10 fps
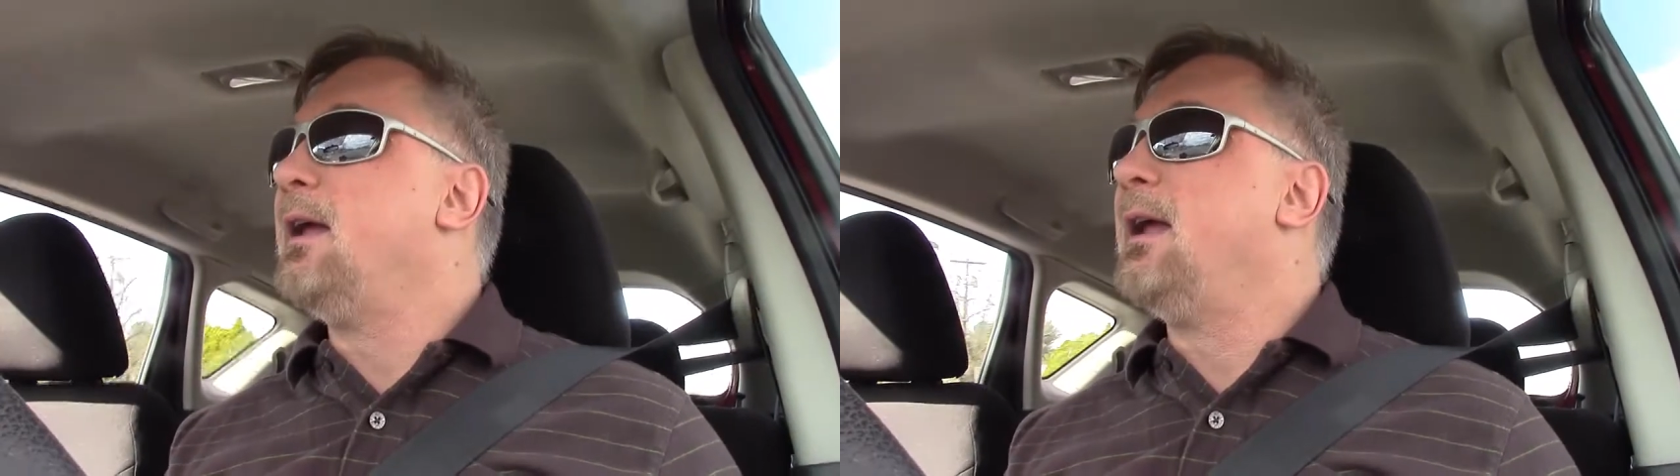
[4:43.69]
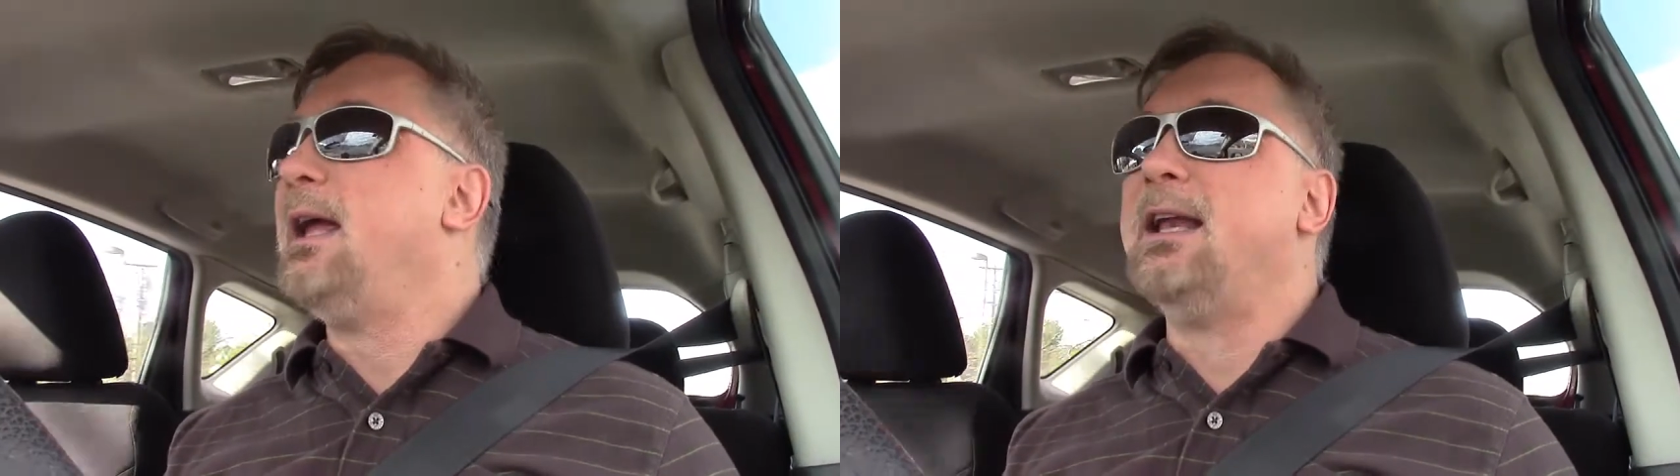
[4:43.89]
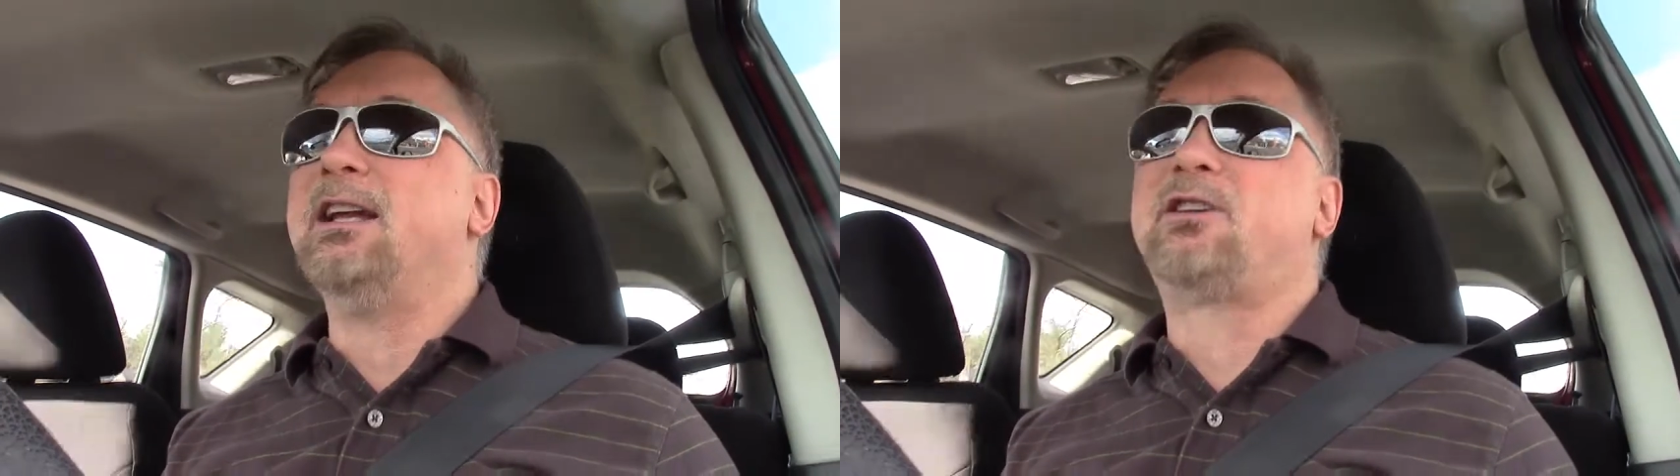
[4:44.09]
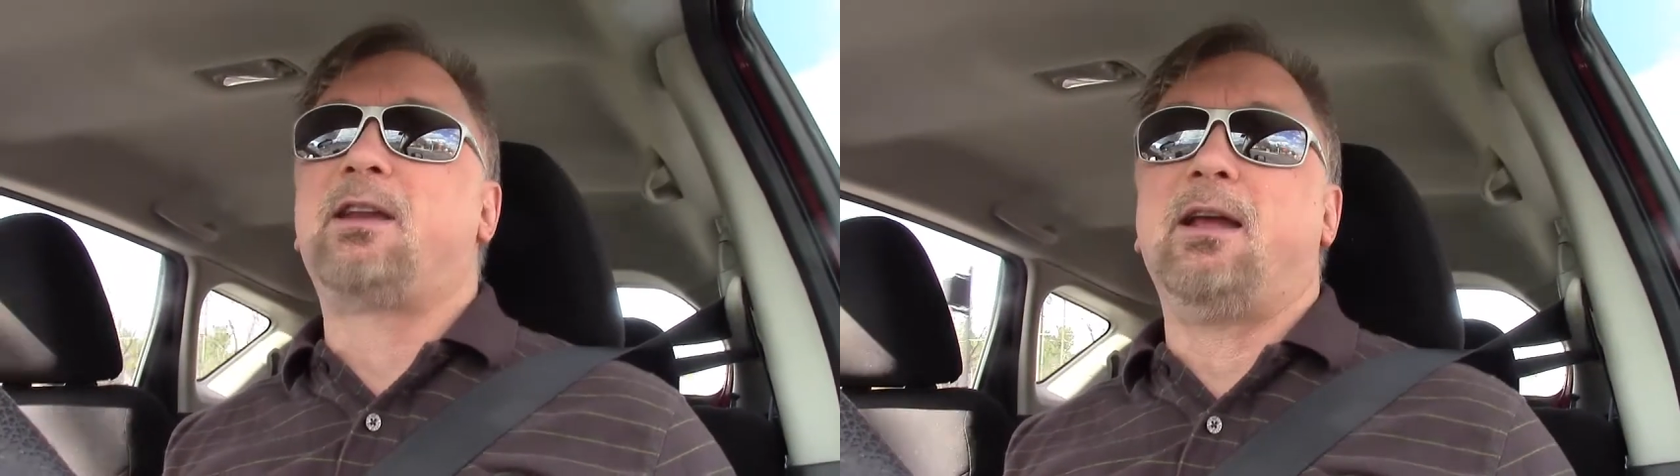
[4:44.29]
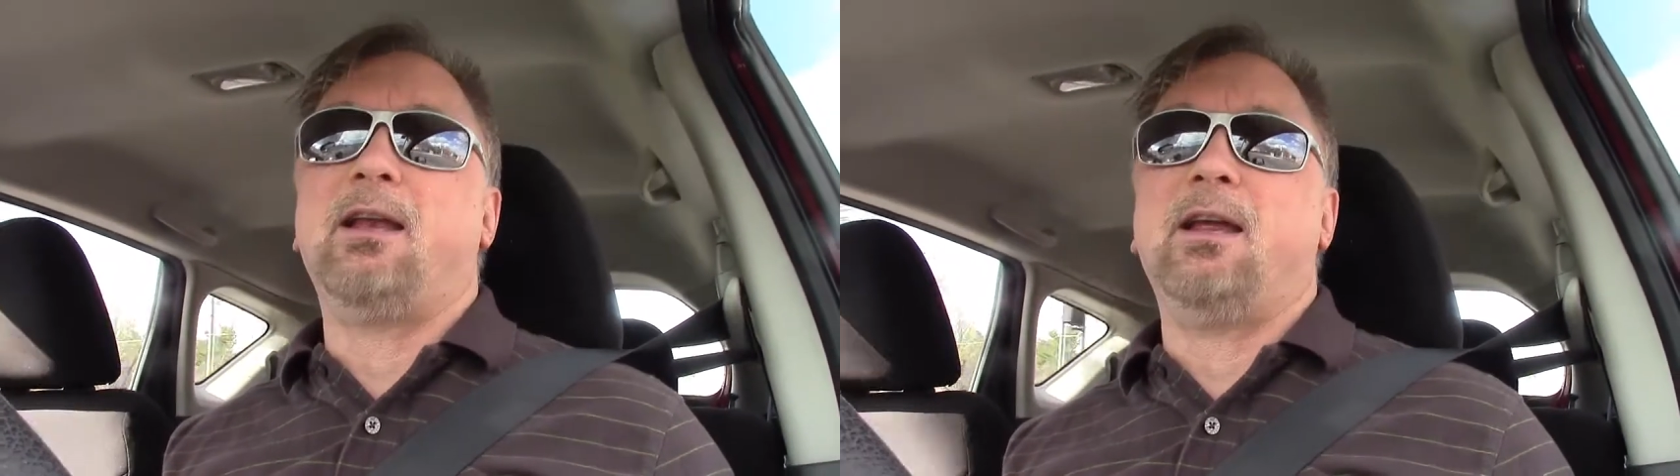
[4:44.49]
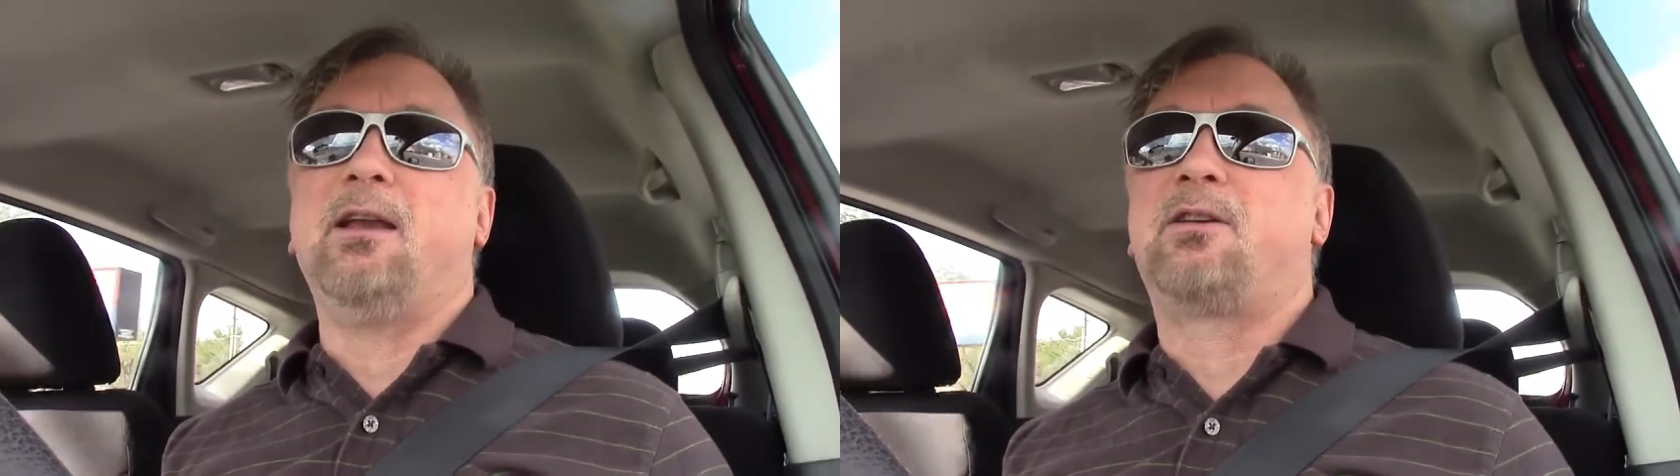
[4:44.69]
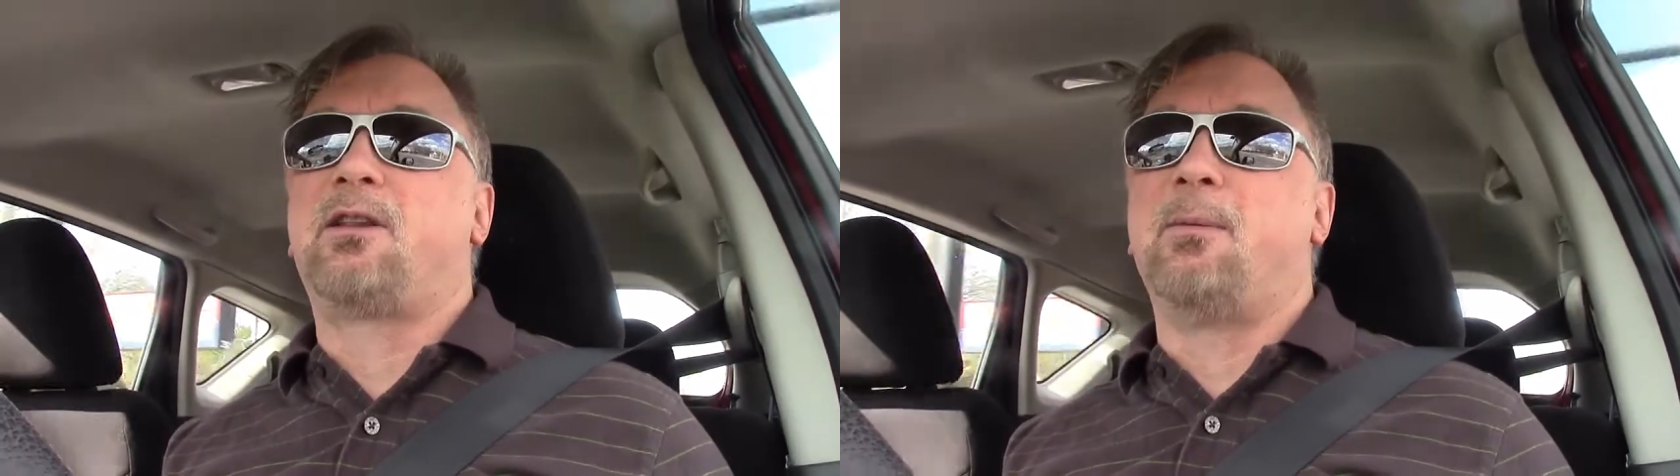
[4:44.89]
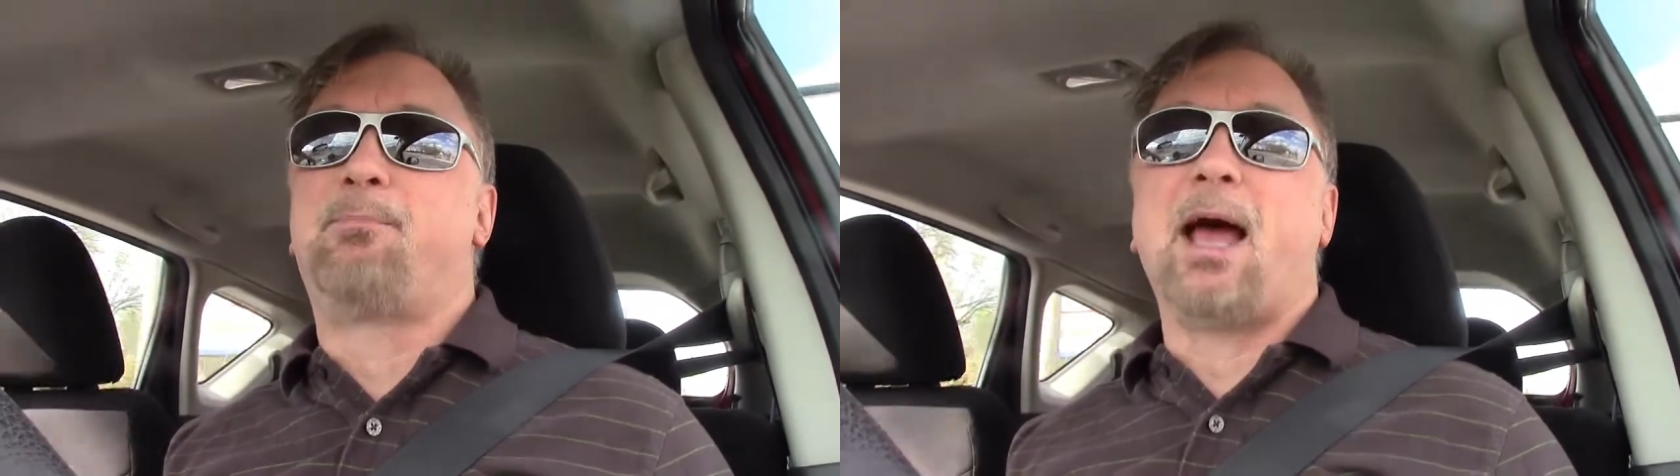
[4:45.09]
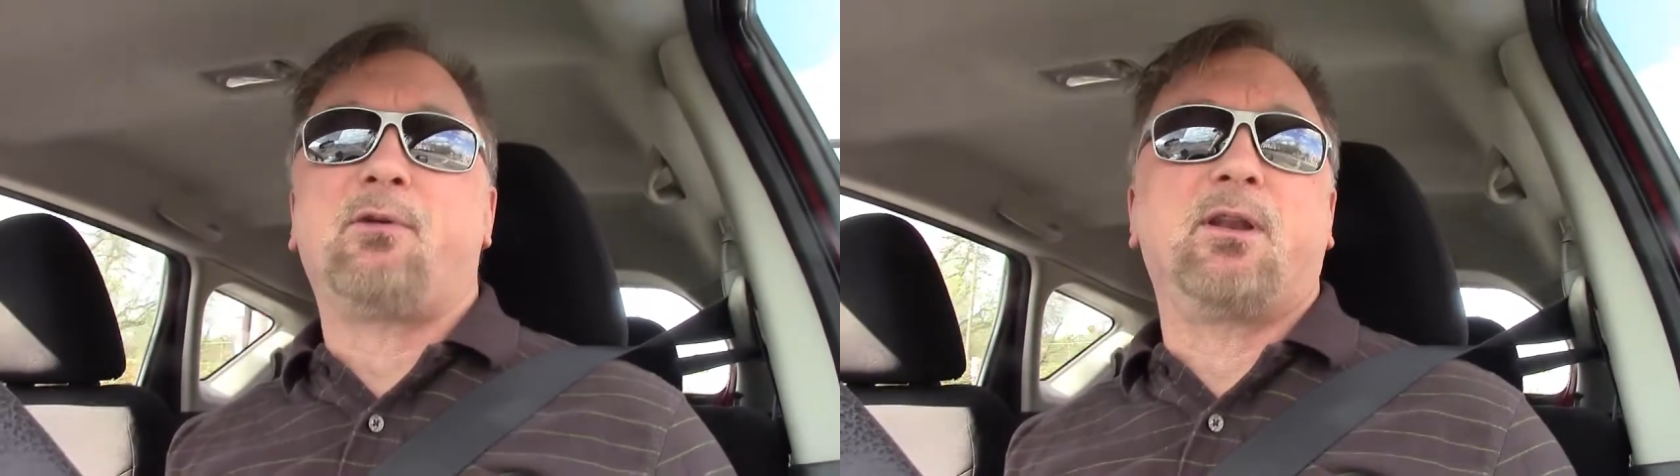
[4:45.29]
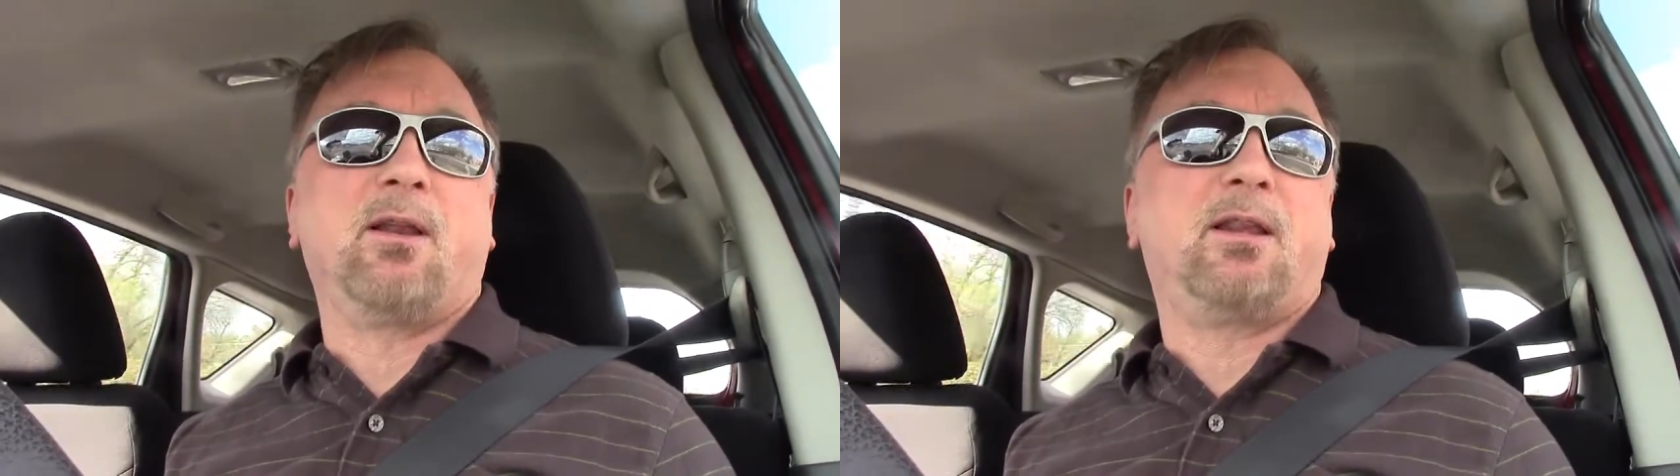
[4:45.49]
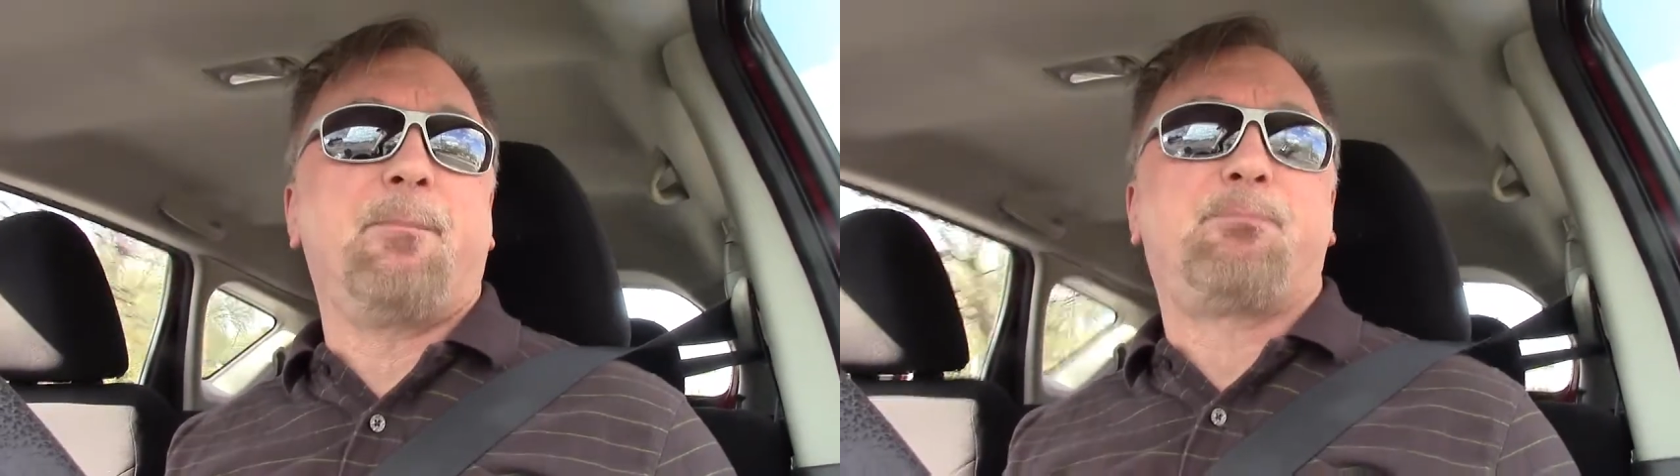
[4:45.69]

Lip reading: it is the